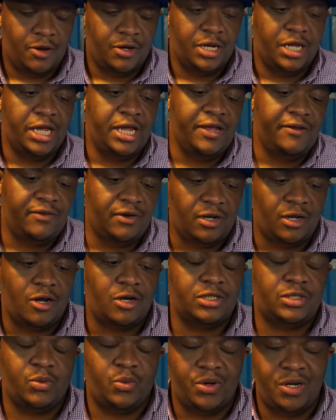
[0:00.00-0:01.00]
the eve of the
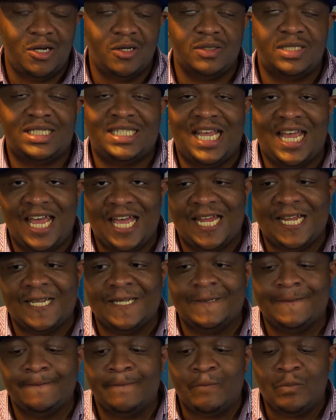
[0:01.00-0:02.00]
launch of Windows
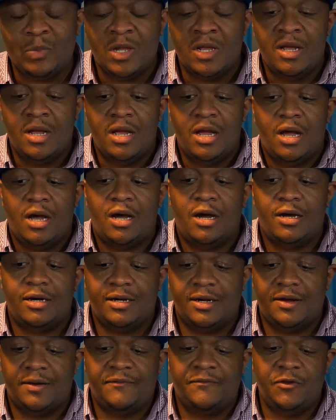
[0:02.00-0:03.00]
10,
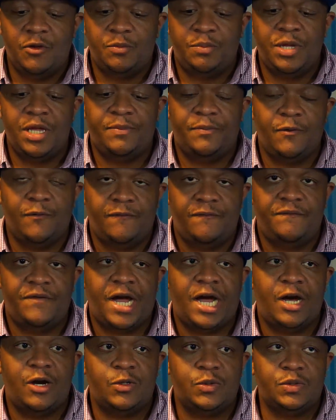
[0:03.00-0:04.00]
a few people
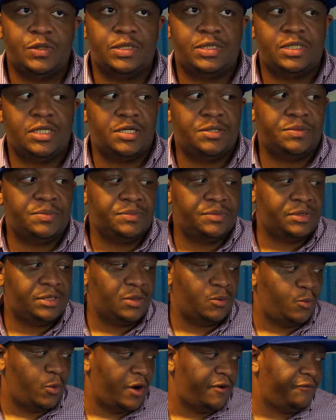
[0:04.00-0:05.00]
found
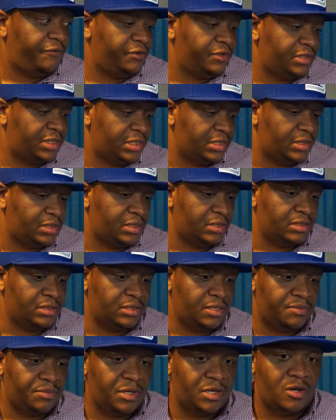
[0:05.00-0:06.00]
some references to
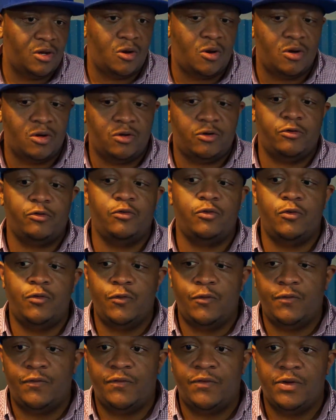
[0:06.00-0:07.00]
something called
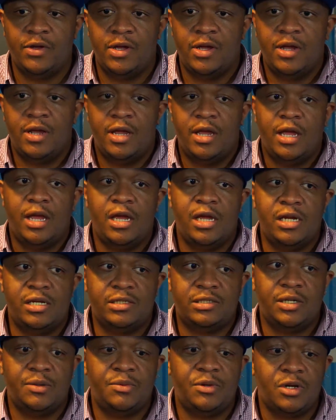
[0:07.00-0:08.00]
Groove
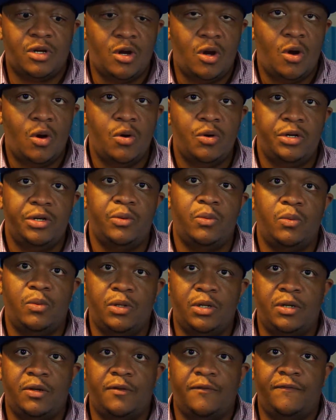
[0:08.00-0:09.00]
and some of the code in
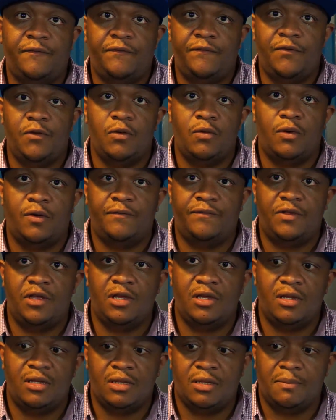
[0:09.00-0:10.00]
a few of
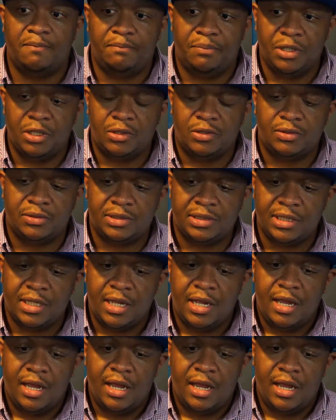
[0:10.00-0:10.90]
the bills.